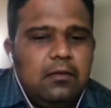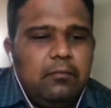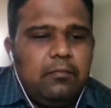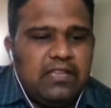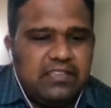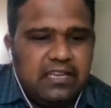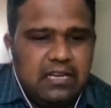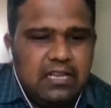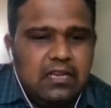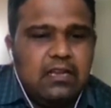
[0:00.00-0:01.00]

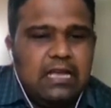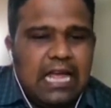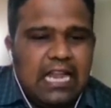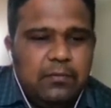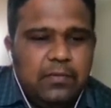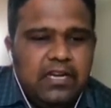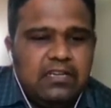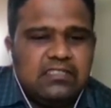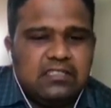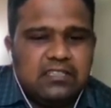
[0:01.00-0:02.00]
basically
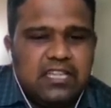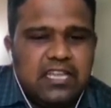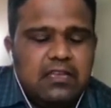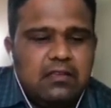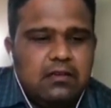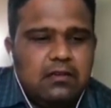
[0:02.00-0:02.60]
eliminates the